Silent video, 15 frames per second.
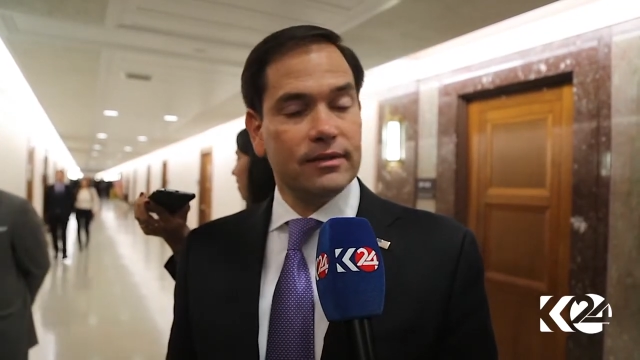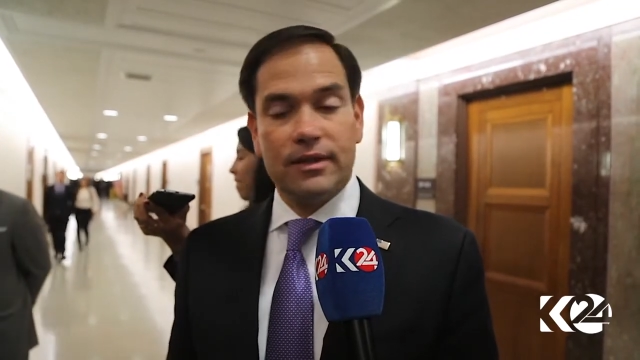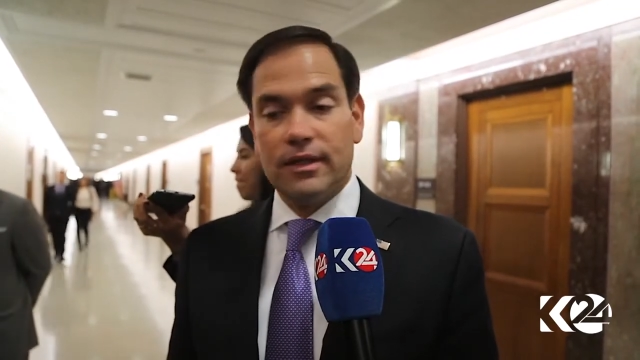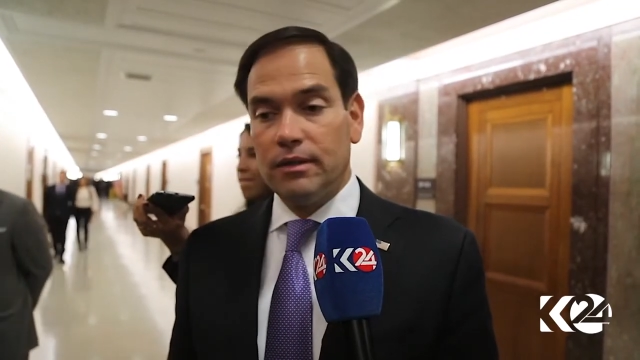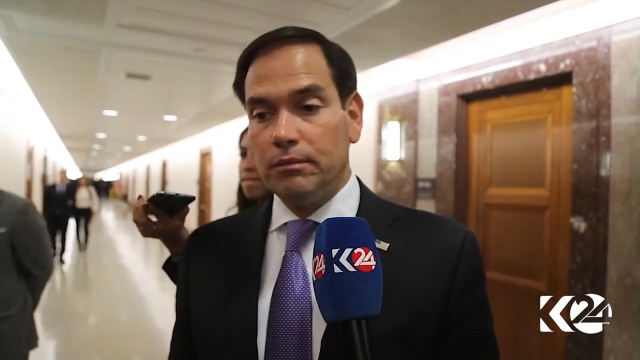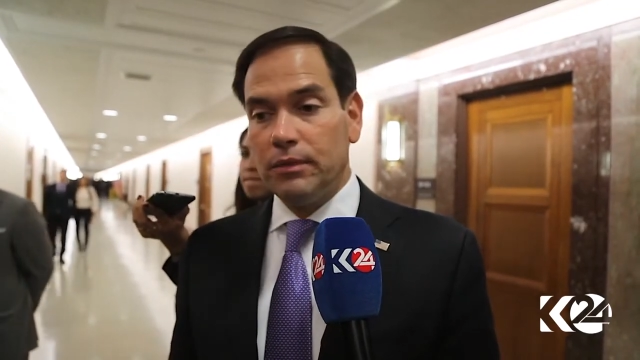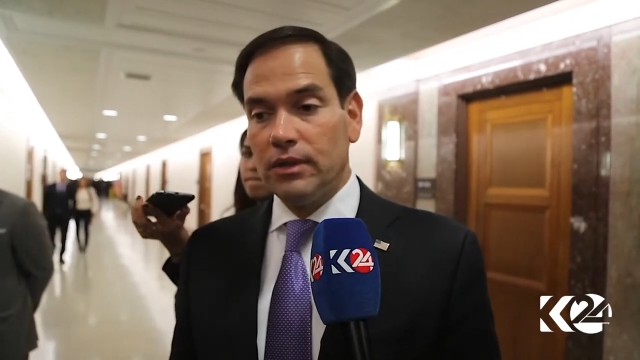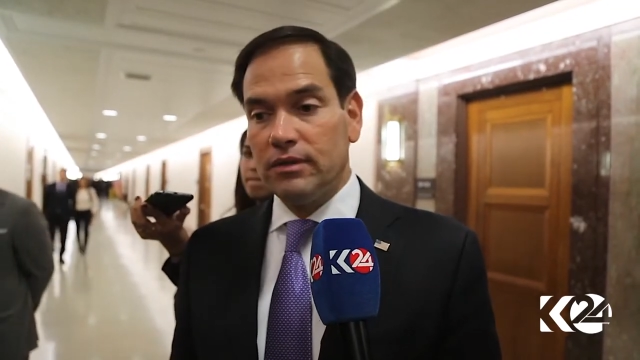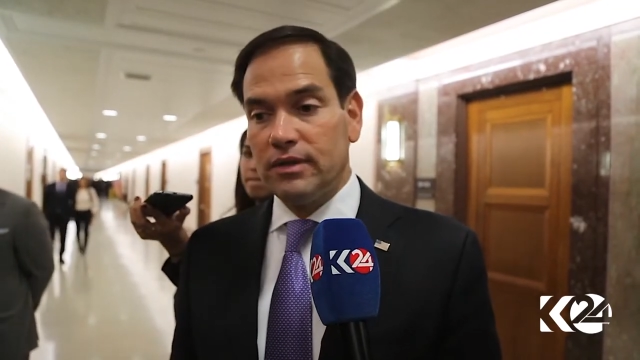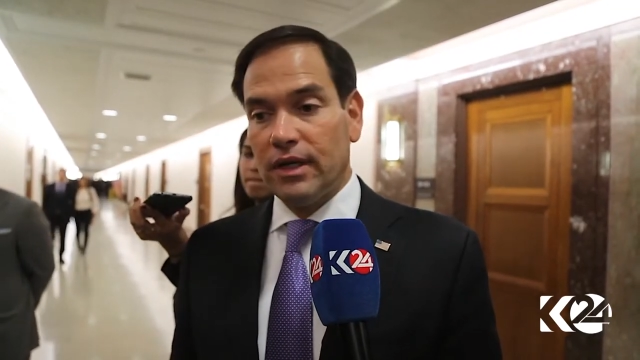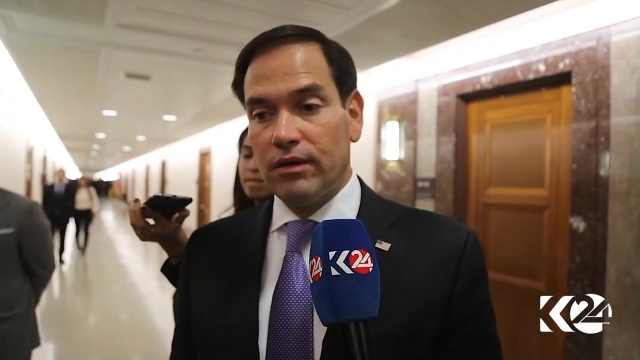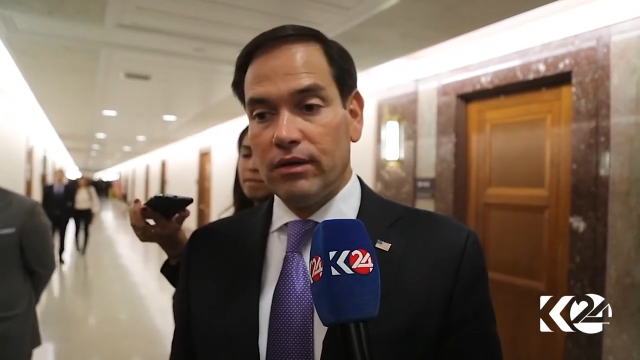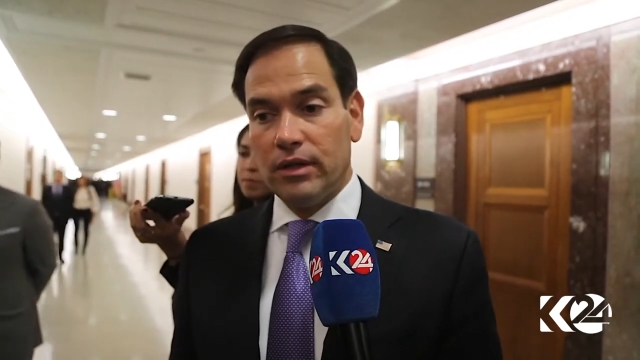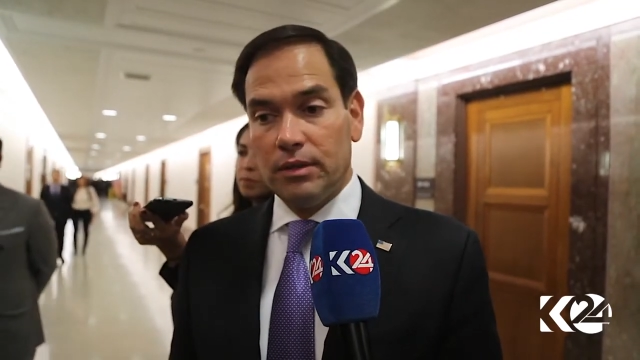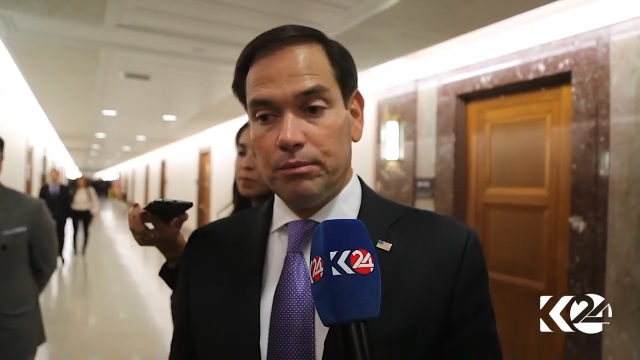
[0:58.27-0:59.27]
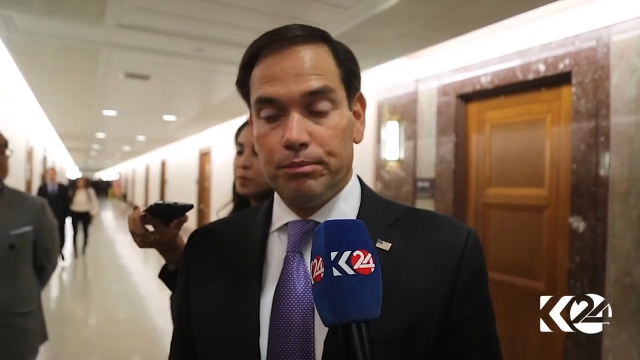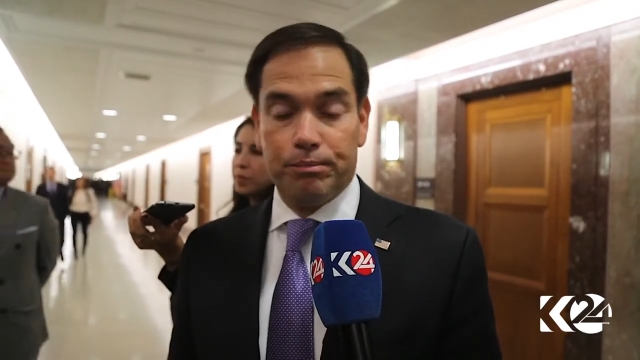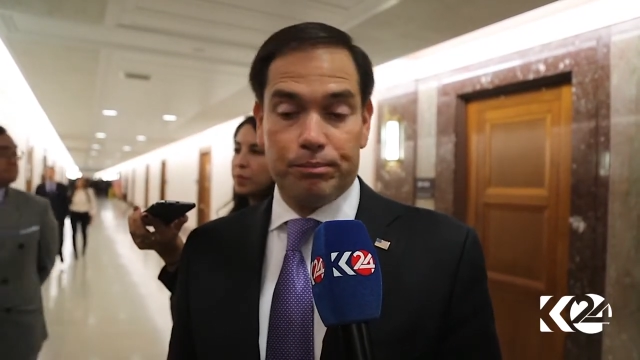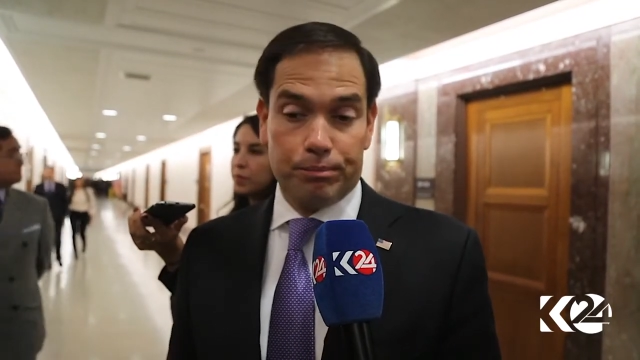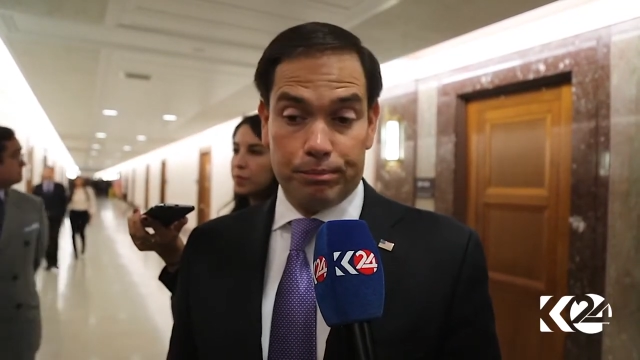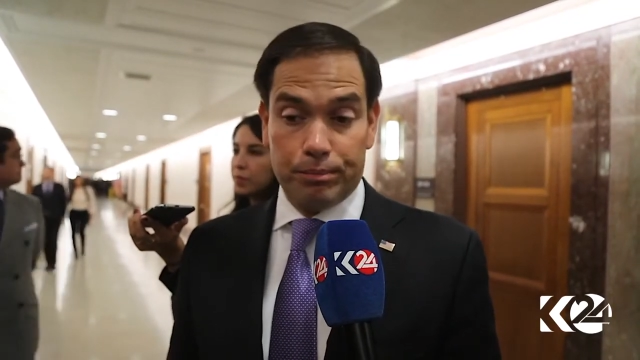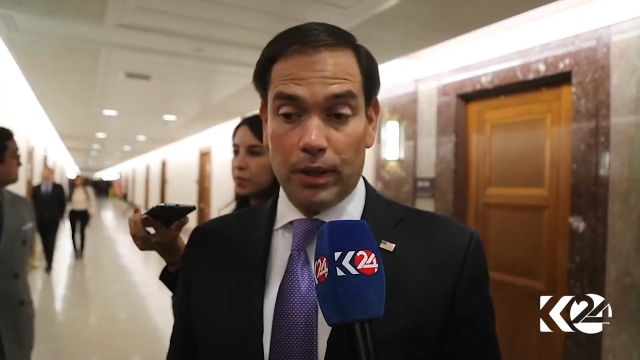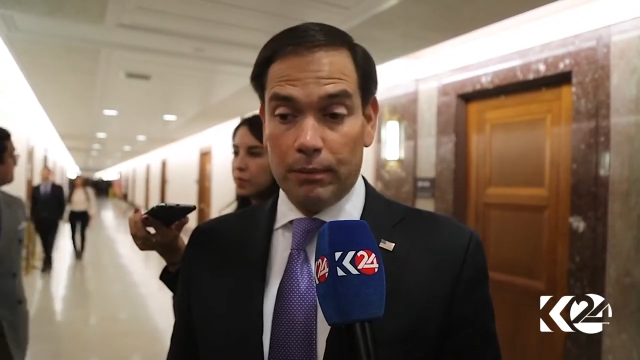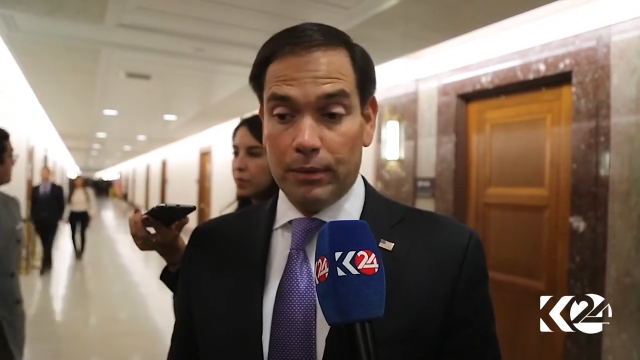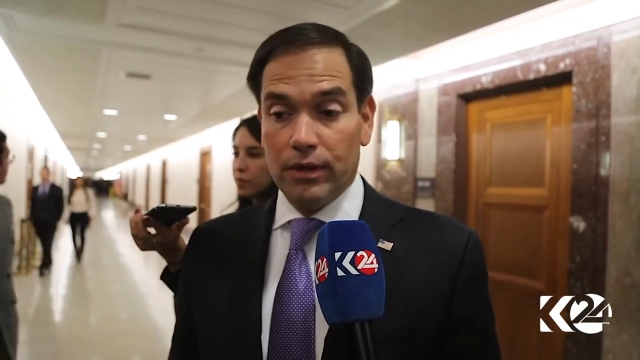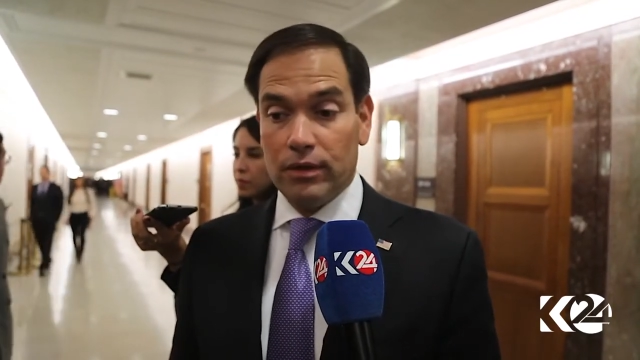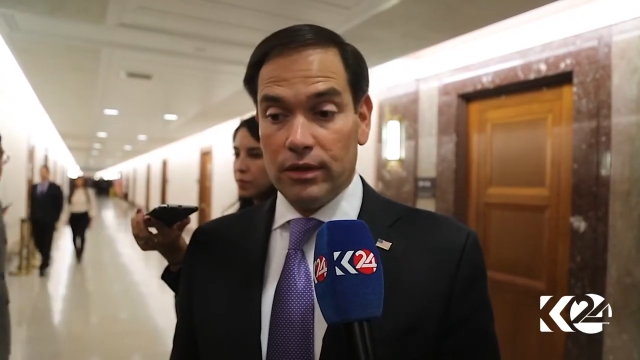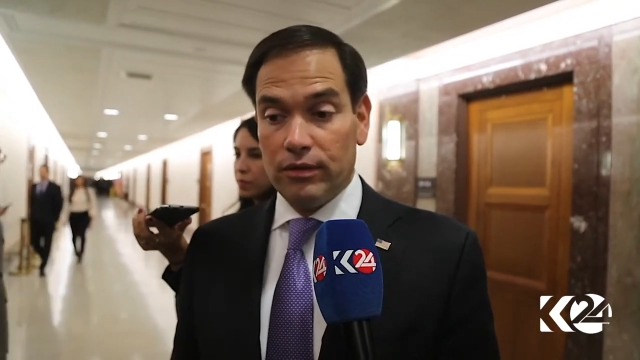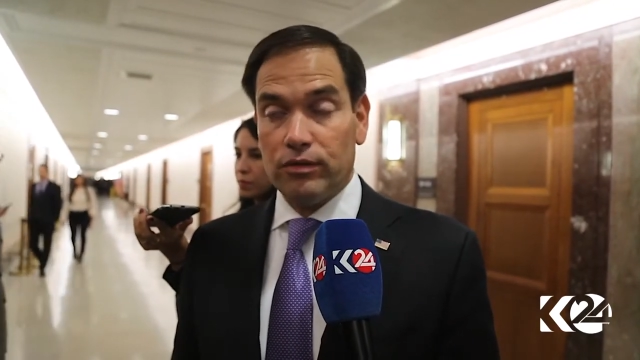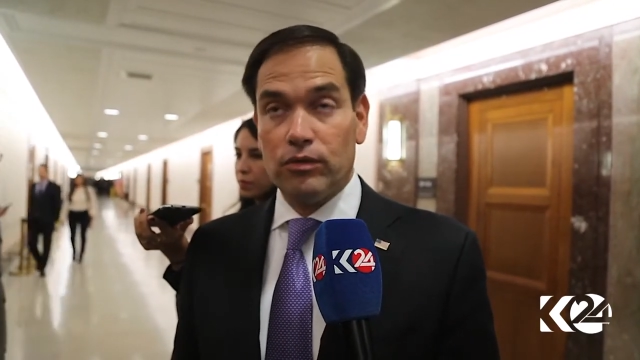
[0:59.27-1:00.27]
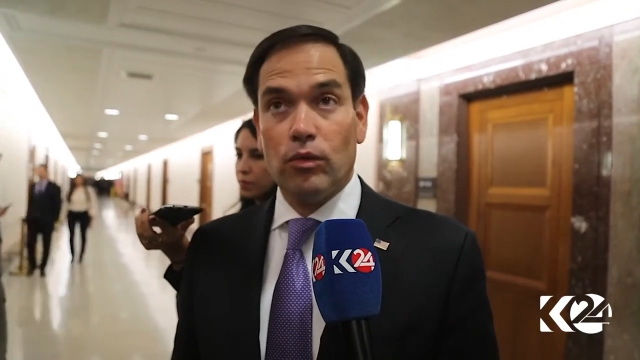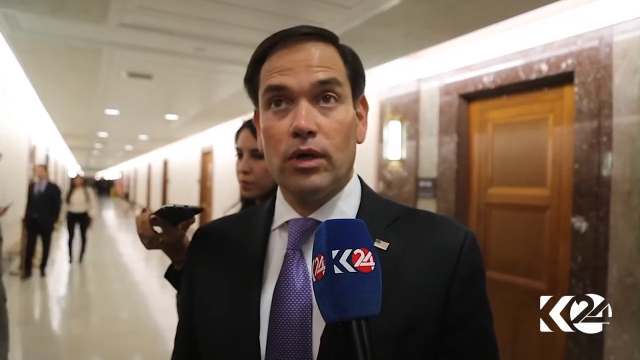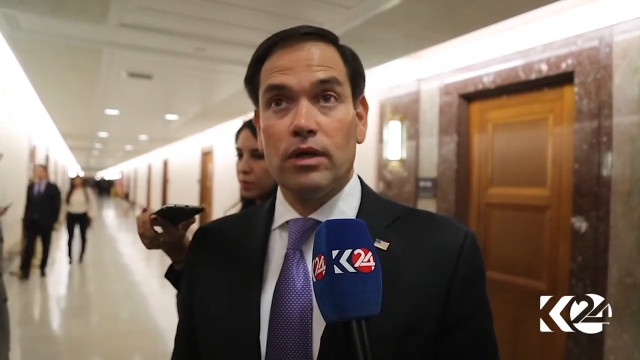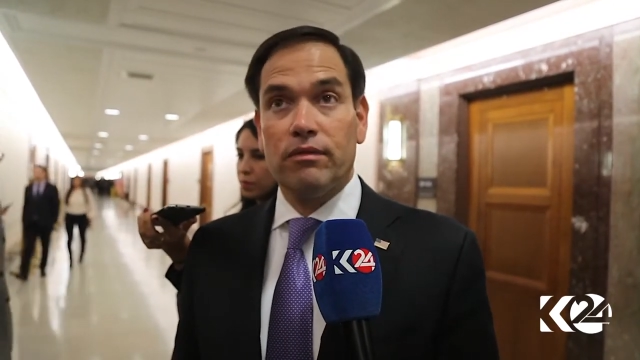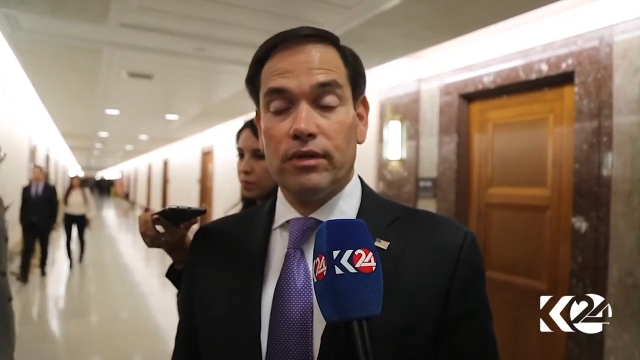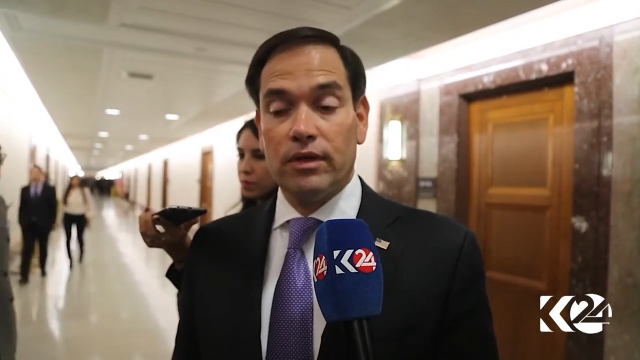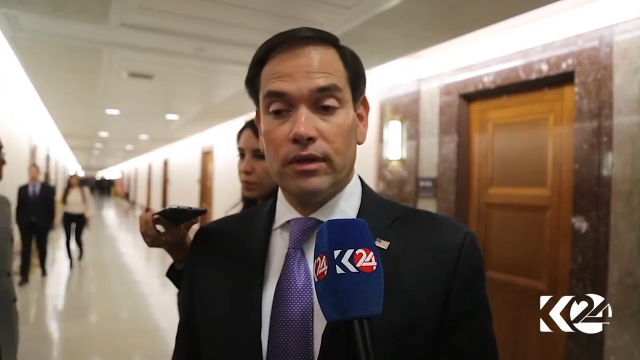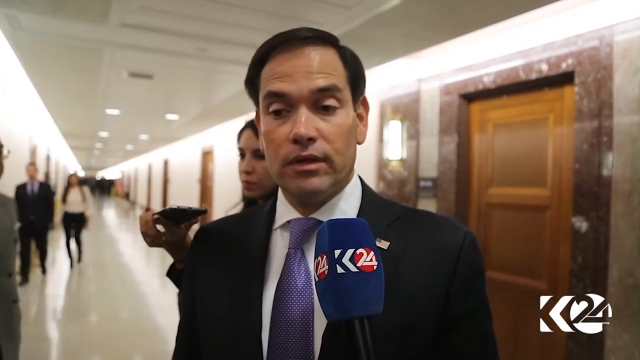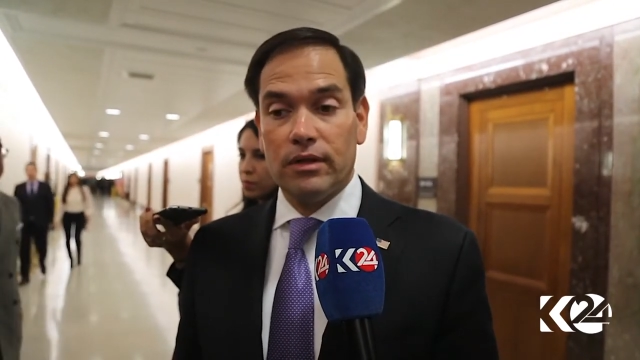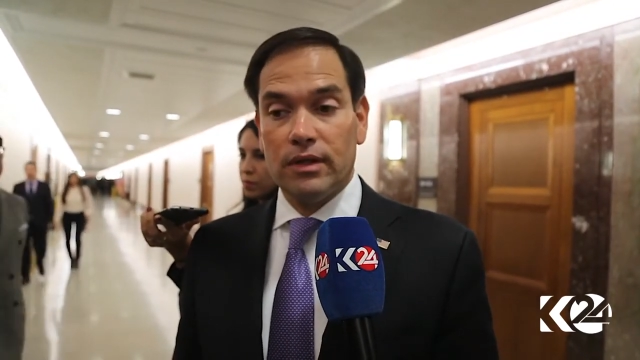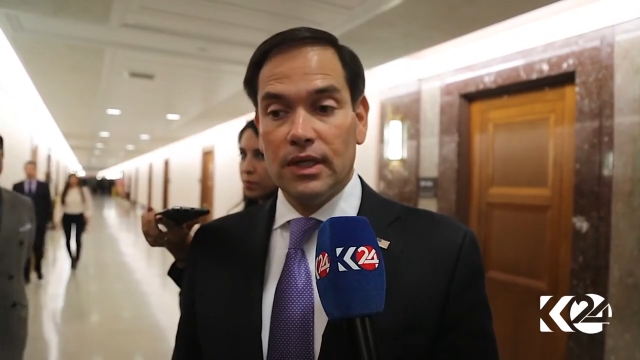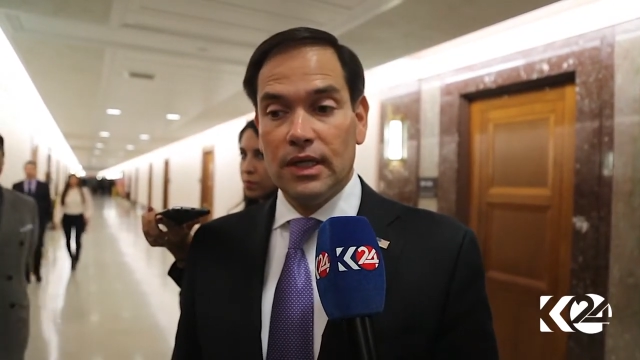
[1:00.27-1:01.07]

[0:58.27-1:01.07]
militarily, primarily through one of their